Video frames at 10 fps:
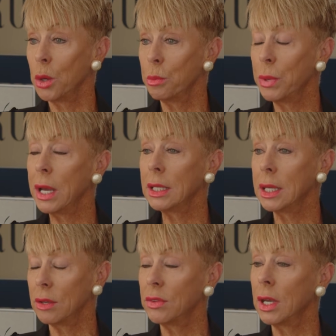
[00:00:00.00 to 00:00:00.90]
but
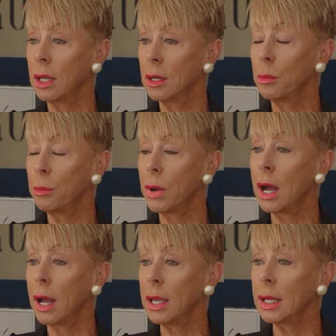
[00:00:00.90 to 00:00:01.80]
given my